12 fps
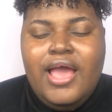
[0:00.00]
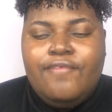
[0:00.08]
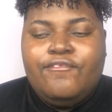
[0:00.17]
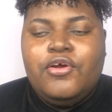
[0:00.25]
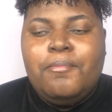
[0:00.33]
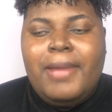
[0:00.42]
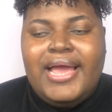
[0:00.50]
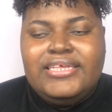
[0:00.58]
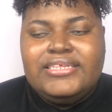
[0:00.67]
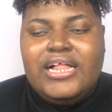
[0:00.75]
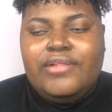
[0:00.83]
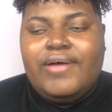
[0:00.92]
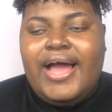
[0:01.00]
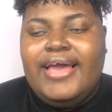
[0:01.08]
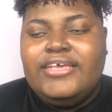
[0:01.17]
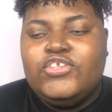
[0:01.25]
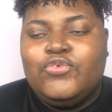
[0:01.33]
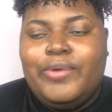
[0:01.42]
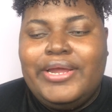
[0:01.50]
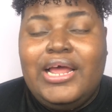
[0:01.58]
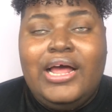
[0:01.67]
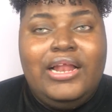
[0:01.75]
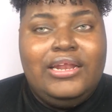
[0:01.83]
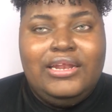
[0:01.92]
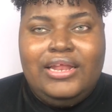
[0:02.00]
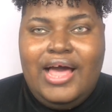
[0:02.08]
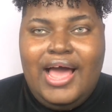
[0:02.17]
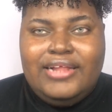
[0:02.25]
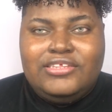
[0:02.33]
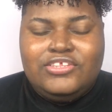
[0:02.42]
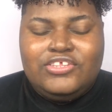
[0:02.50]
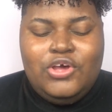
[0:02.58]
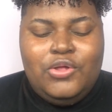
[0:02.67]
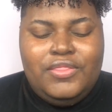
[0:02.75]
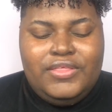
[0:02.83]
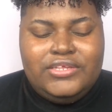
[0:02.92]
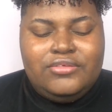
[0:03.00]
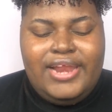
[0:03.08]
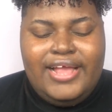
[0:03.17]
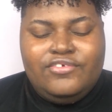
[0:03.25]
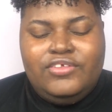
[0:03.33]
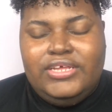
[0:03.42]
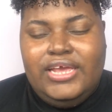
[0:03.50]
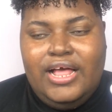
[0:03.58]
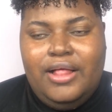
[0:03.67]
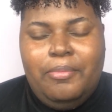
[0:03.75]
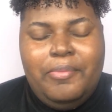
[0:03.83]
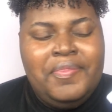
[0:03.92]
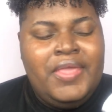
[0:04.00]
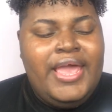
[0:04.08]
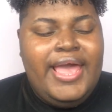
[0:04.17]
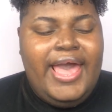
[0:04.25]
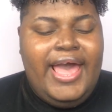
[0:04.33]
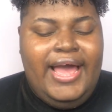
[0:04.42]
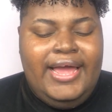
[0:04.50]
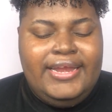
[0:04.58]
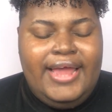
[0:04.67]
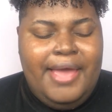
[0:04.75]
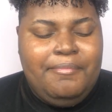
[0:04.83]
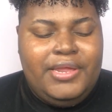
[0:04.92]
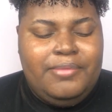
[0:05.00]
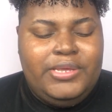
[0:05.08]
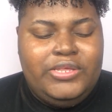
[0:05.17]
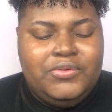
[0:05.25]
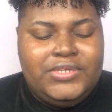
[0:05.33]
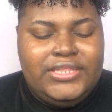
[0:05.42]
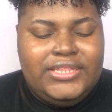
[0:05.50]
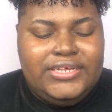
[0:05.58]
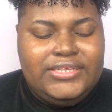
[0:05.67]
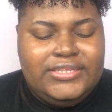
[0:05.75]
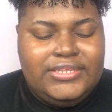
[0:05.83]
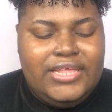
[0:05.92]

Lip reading: For myself, I sweat a lot, so this will actually help, and I'm going to be using this